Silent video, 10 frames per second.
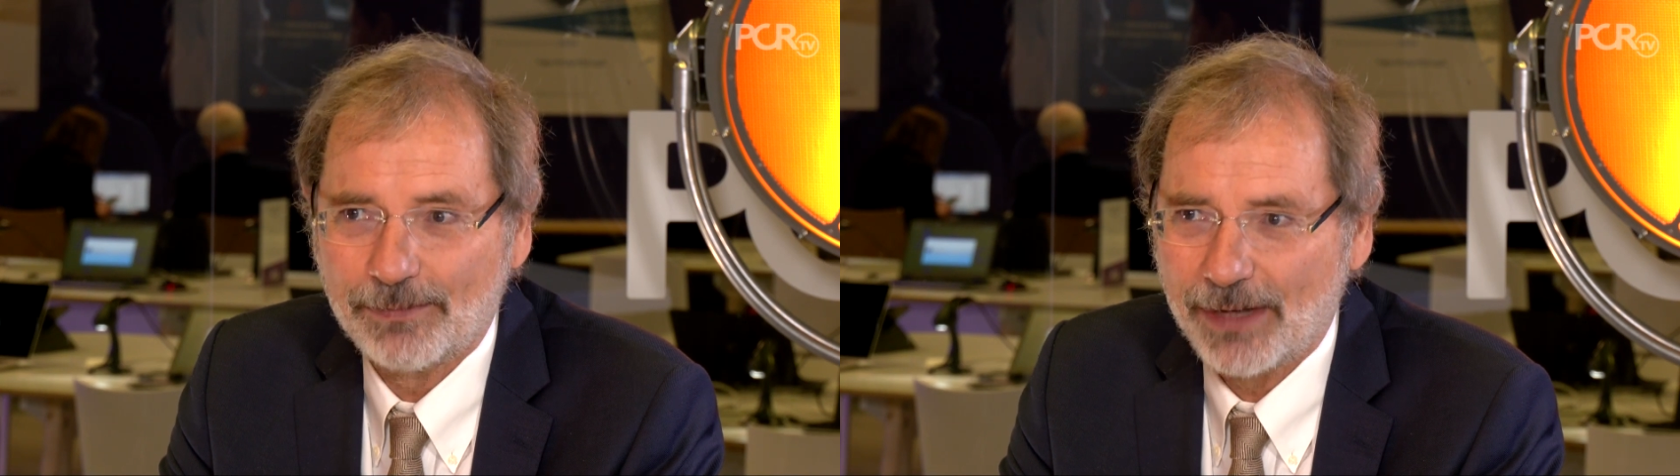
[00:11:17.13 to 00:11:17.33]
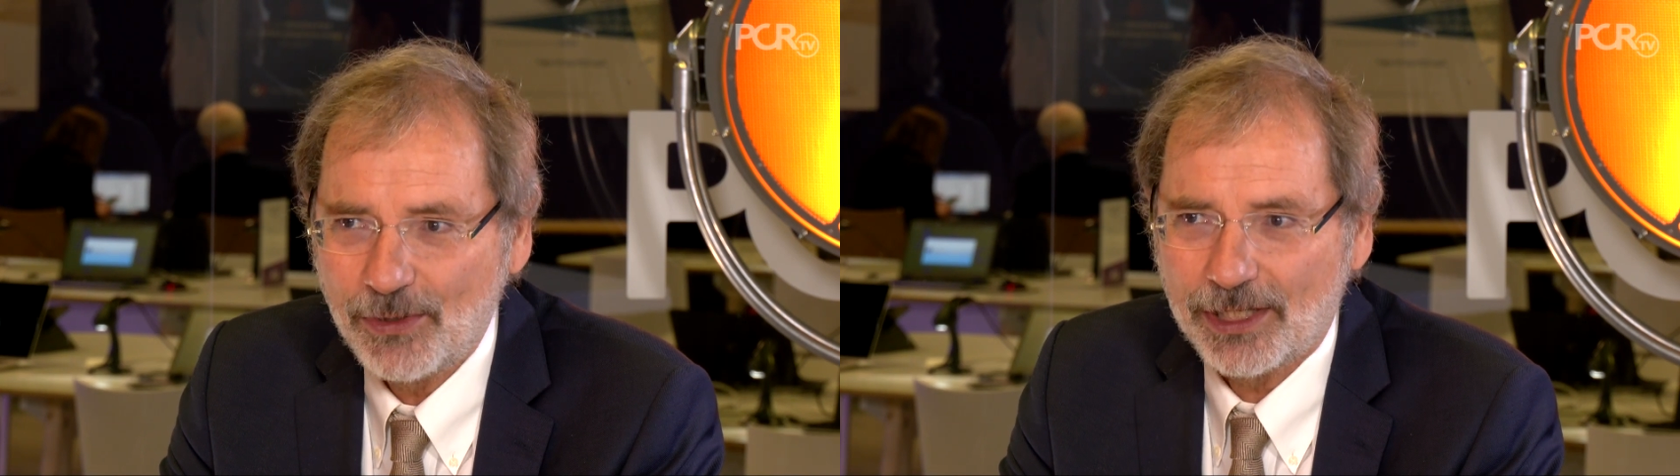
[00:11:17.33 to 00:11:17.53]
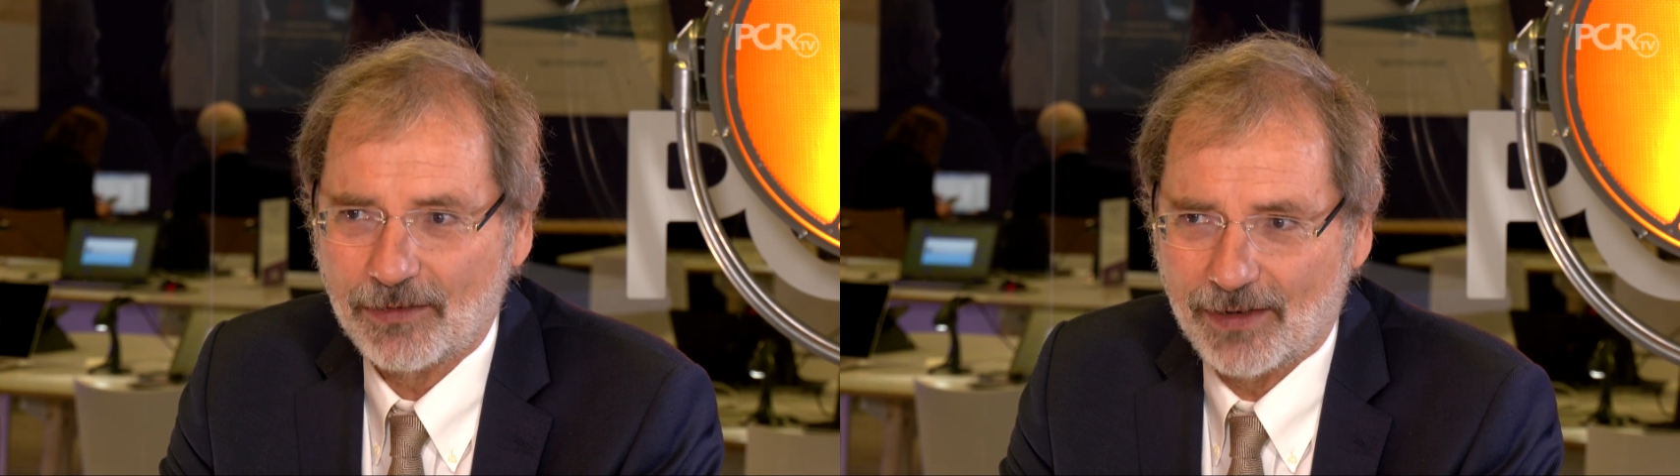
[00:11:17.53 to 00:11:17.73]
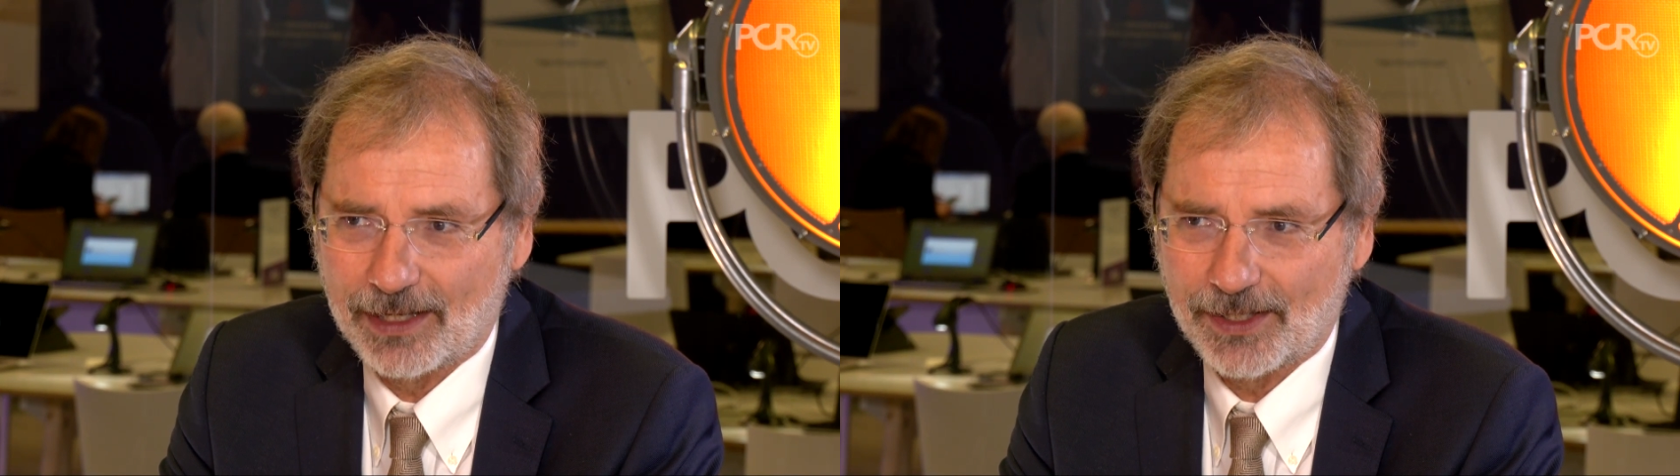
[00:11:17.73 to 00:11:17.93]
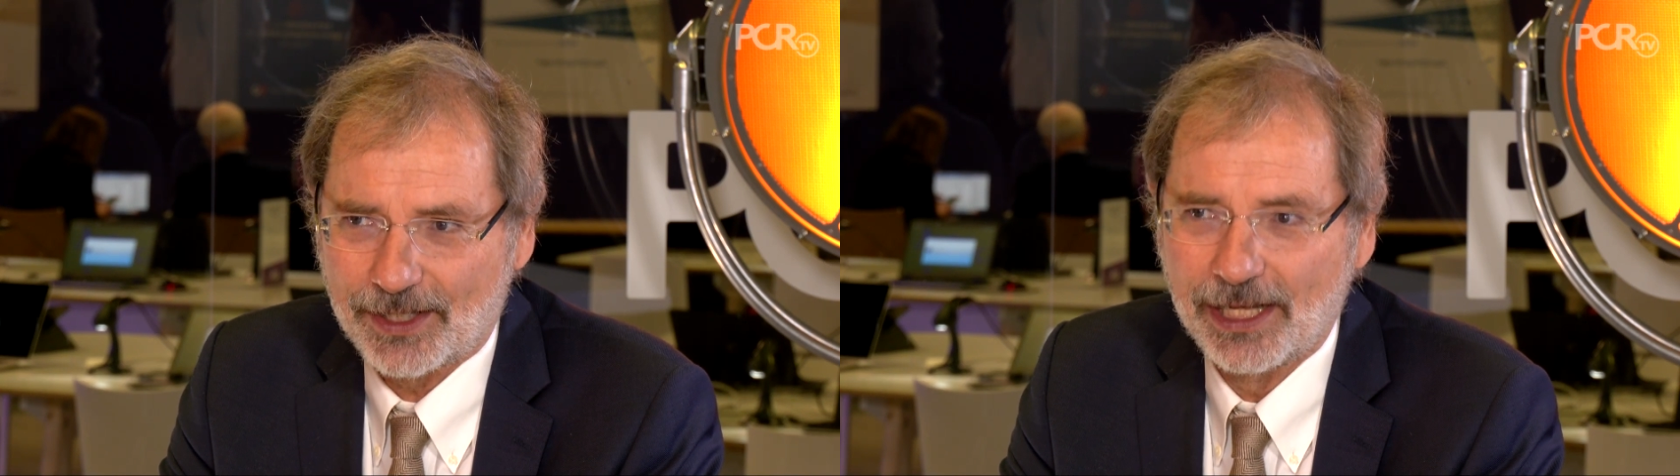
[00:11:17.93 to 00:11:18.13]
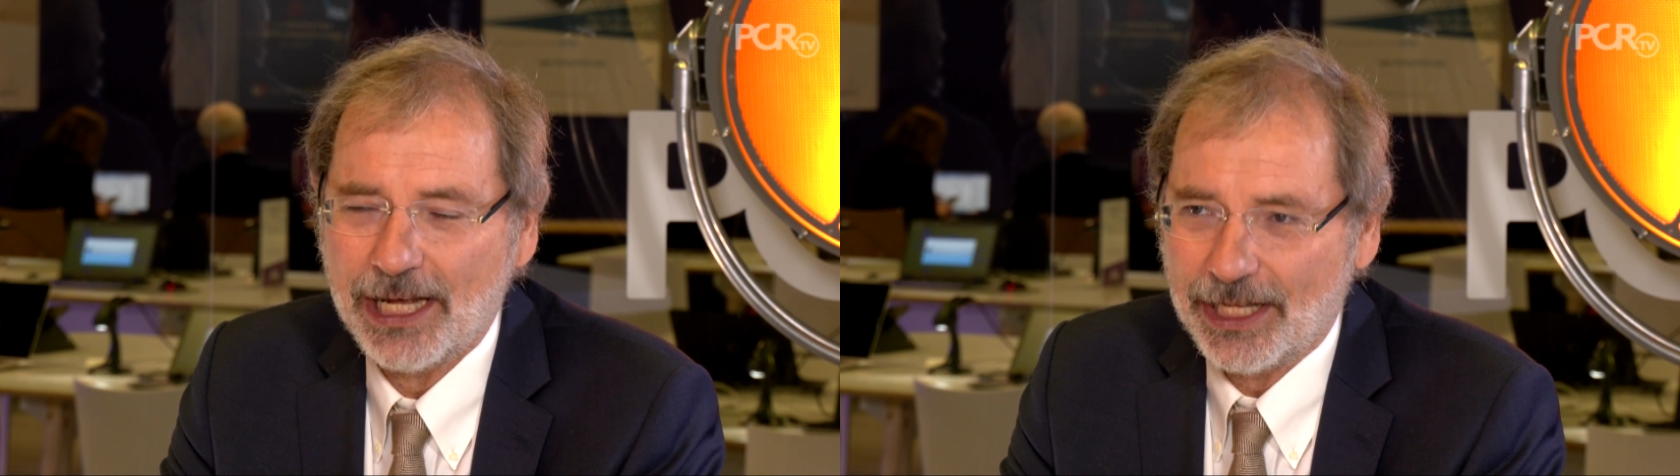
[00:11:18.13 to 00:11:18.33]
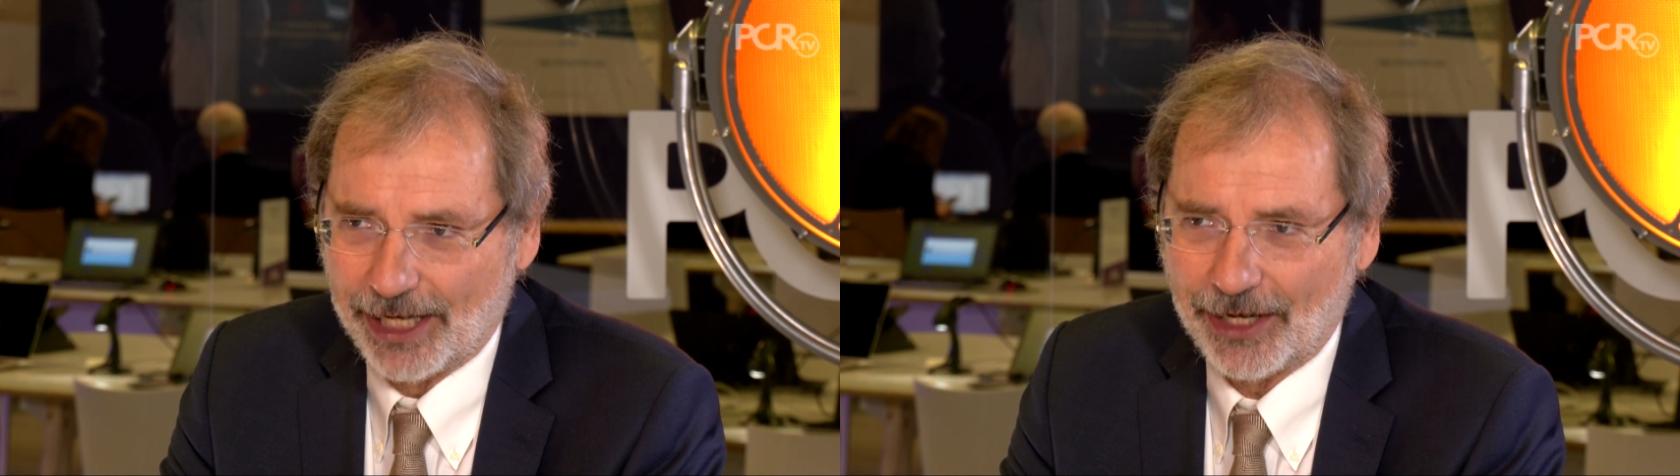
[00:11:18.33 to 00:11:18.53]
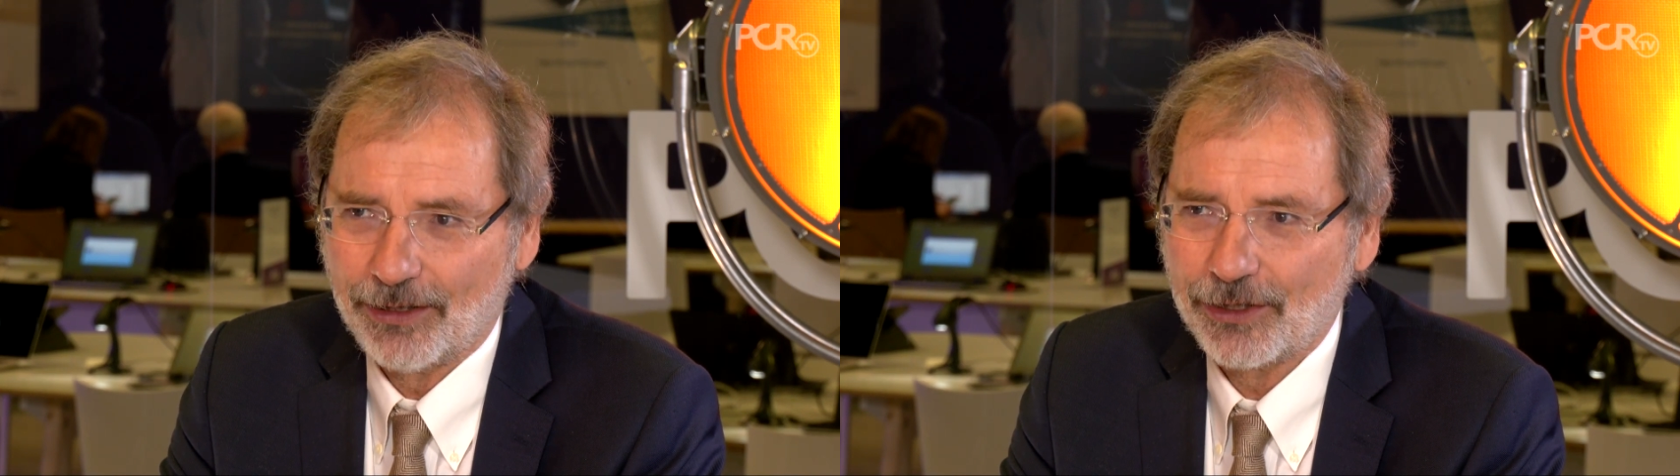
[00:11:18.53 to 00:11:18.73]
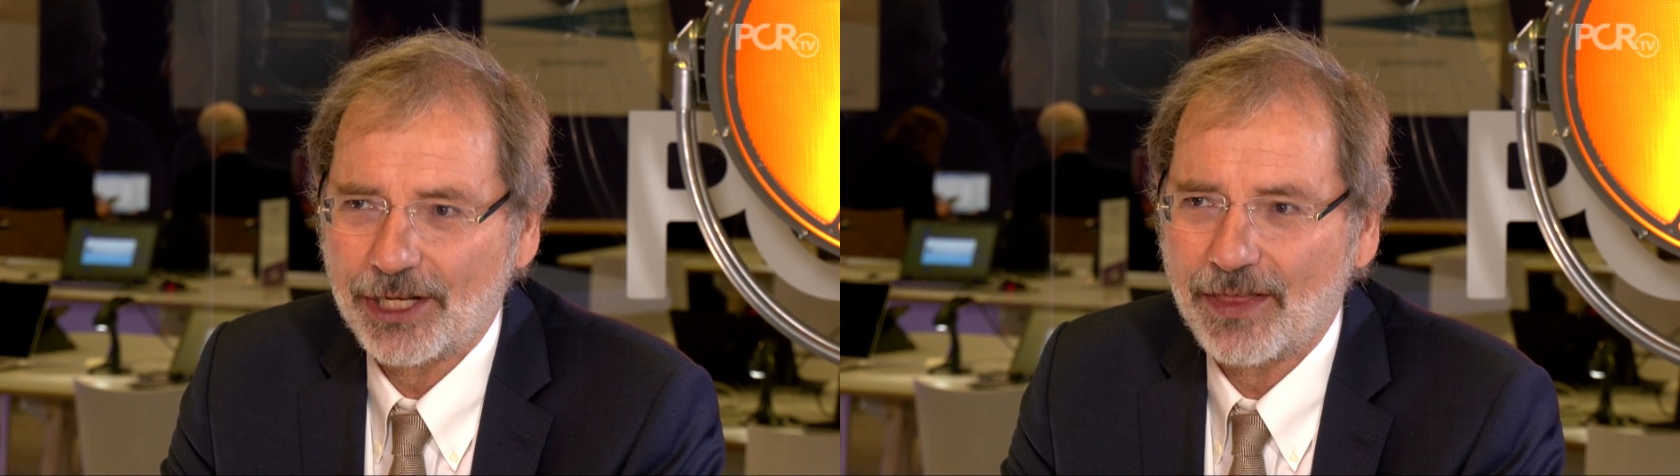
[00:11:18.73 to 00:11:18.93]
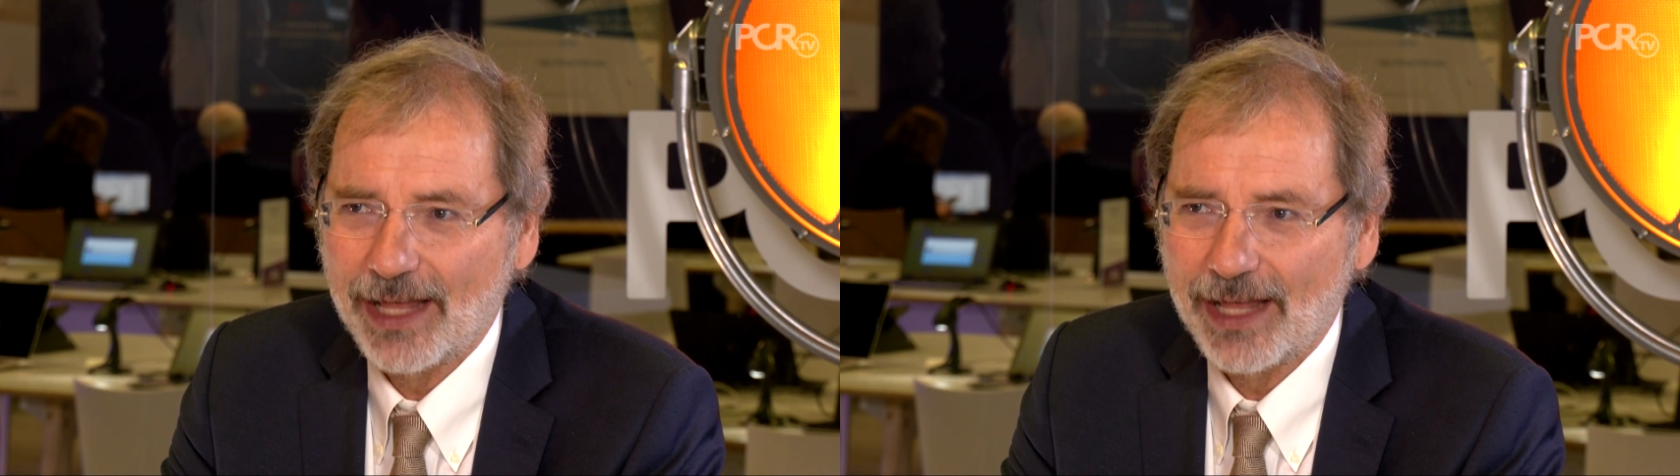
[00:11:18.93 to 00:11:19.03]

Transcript: most advanced technology in